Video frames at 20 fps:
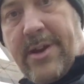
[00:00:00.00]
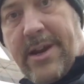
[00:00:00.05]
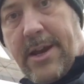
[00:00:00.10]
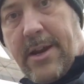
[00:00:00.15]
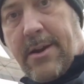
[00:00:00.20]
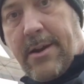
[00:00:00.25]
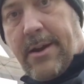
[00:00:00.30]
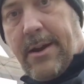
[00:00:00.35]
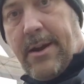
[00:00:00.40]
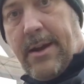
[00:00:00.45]

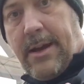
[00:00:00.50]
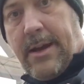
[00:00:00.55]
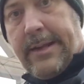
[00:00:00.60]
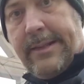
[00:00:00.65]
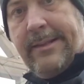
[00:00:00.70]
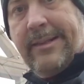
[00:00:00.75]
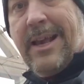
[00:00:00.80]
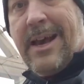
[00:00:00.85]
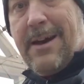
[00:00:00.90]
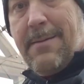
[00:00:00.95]
in
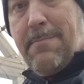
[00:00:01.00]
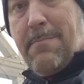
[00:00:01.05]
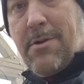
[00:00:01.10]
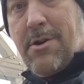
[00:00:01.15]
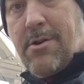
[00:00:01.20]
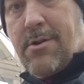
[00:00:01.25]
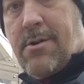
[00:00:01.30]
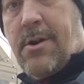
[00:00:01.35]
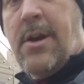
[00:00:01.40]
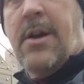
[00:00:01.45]

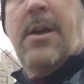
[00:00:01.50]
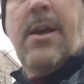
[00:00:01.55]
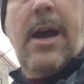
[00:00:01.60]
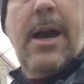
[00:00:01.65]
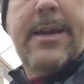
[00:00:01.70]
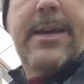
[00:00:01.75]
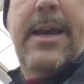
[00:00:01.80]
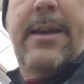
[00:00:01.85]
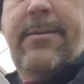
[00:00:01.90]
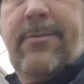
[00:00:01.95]
summer
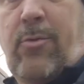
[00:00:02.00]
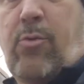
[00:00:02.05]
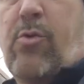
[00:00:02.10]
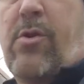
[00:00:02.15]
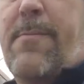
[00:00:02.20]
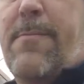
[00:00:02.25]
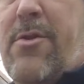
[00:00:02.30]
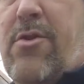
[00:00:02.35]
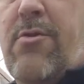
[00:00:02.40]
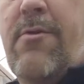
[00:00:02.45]
I just
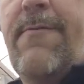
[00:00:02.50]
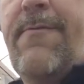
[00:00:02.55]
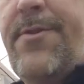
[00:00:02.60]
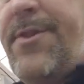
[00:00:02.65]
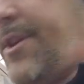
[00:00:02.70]
remove